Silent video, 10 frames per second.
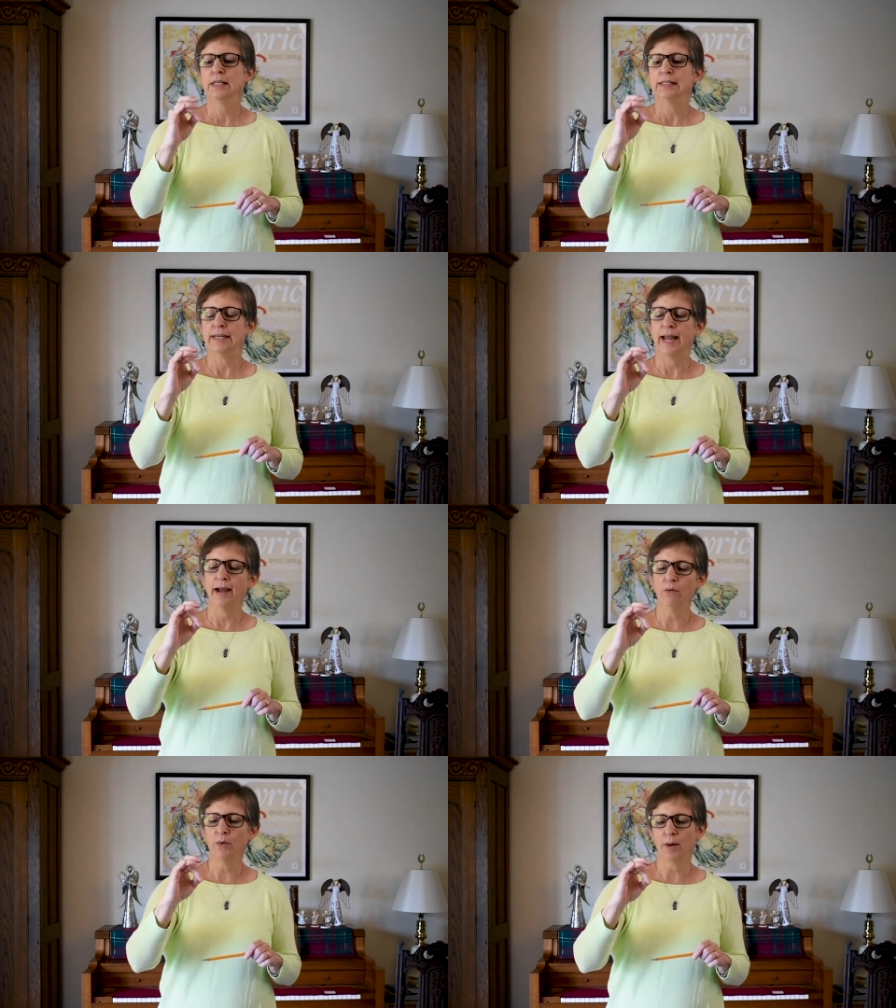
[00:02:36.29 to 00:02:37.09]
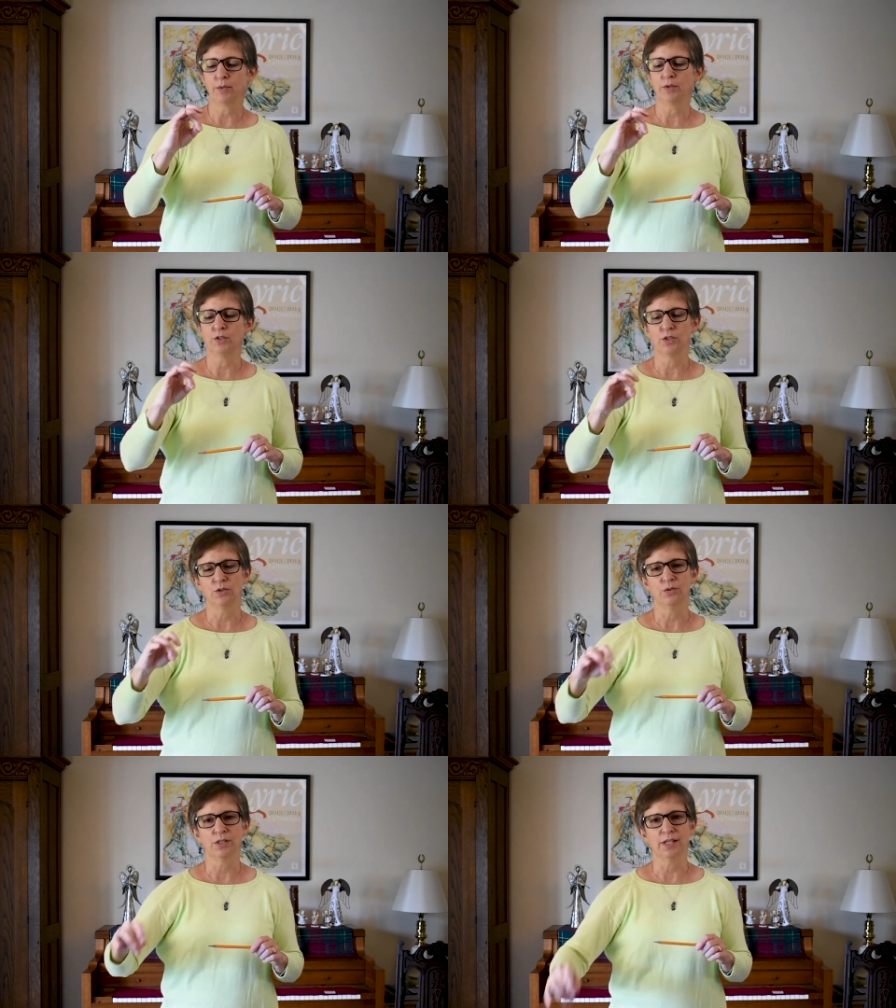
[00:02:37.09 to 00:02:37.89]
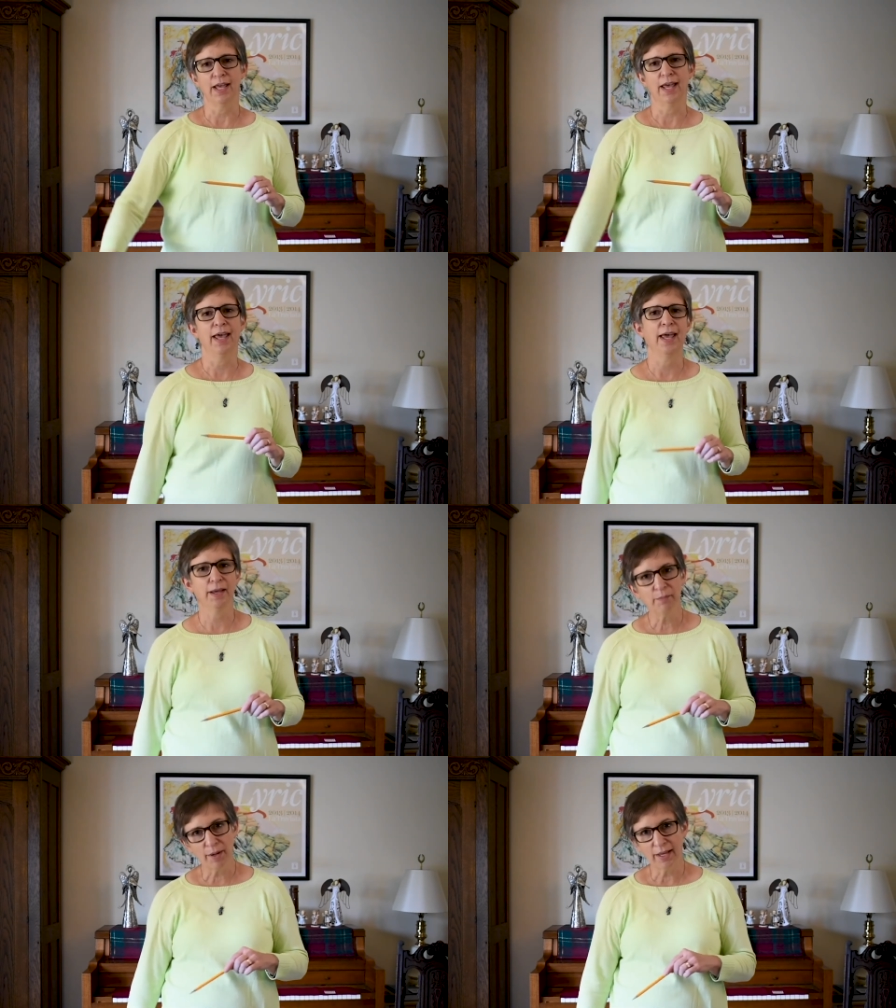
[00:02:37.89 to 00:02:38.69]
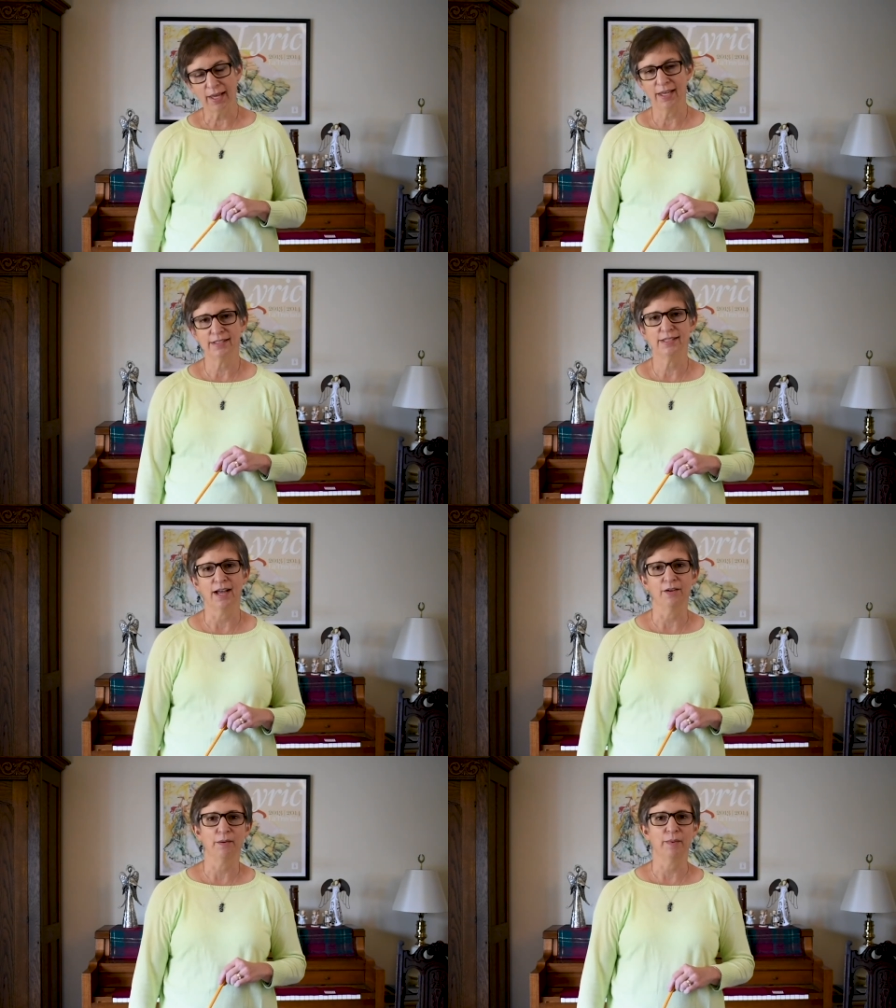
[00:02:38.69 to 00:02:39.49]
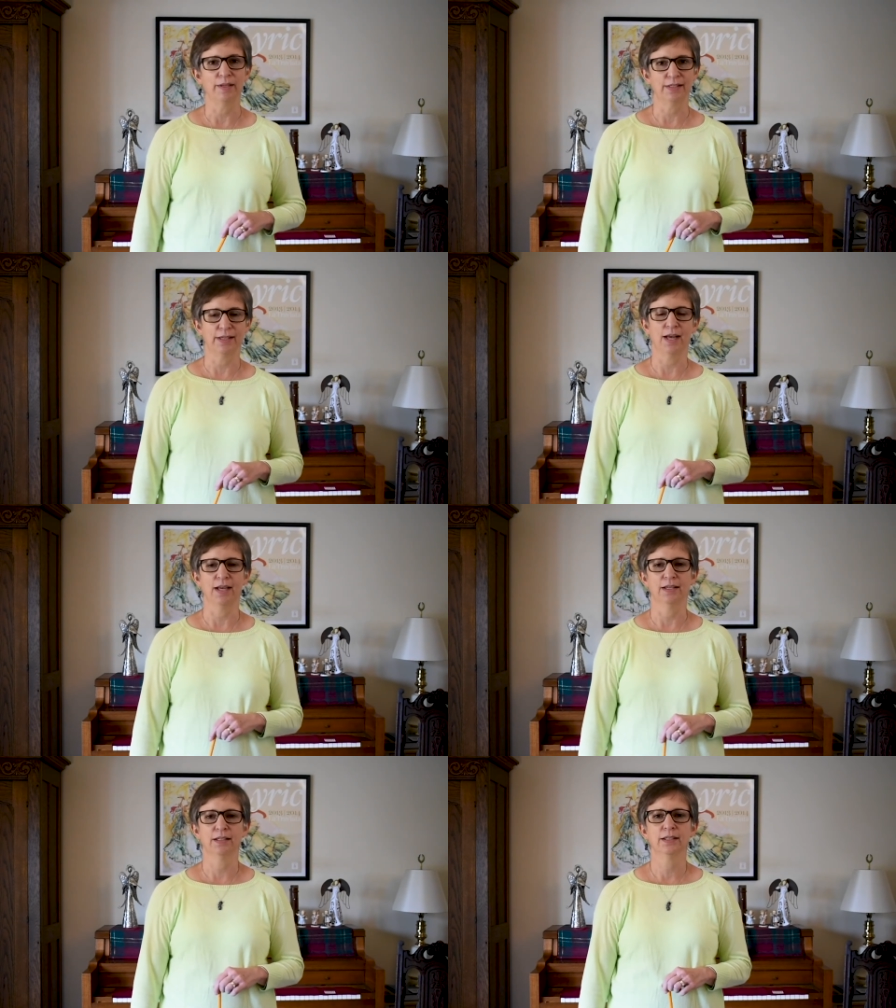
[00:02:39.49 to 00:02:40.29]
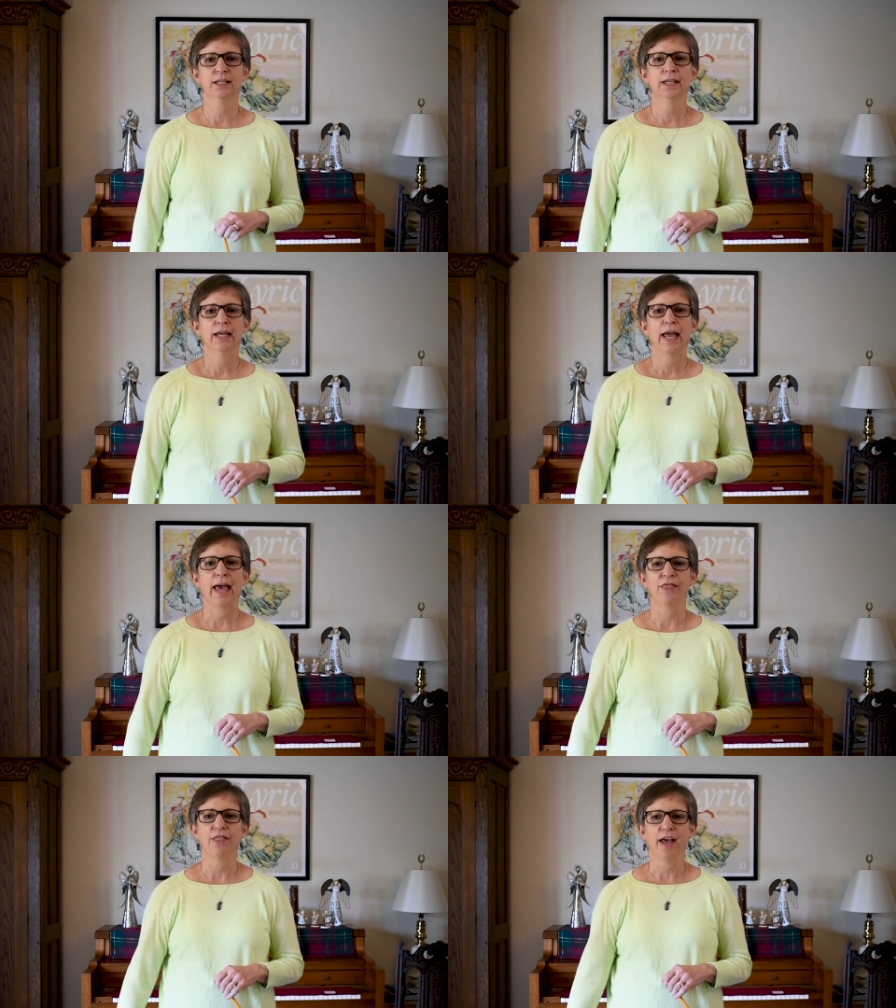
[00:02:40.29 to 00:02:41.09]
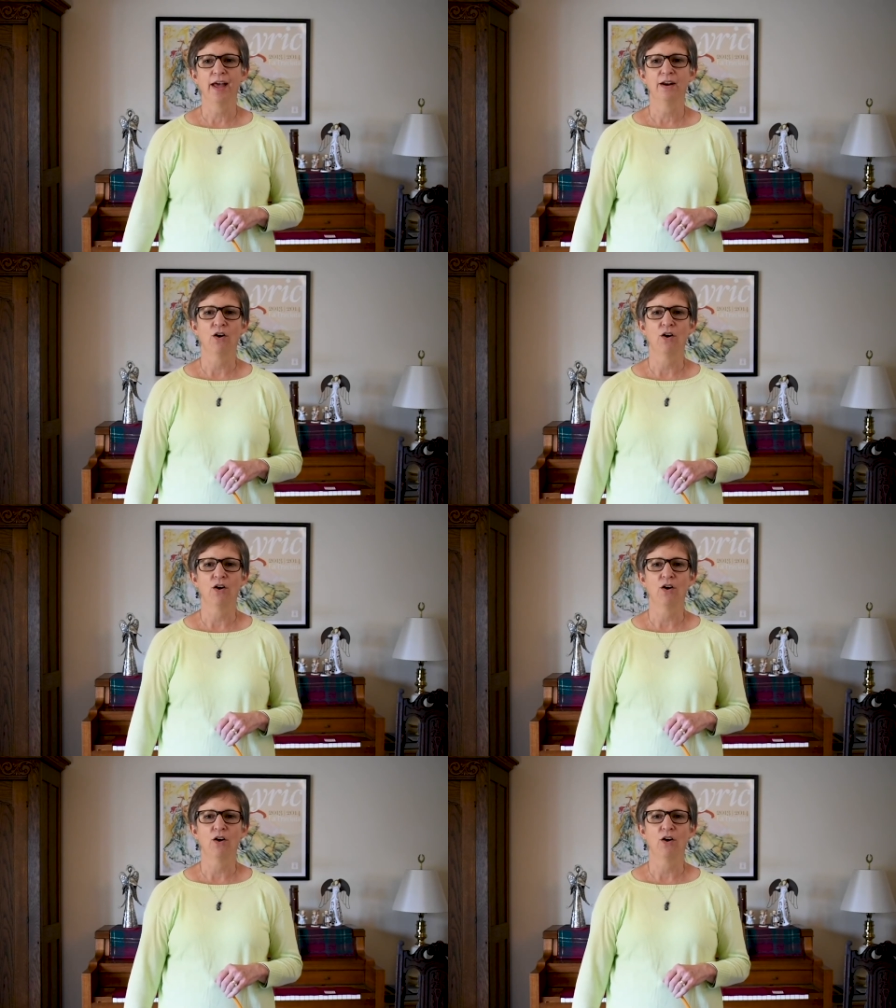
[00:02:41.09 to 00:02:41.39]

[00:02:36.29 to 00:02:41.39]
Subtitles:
Now what I'm going to do is hang my hand down at my side, and that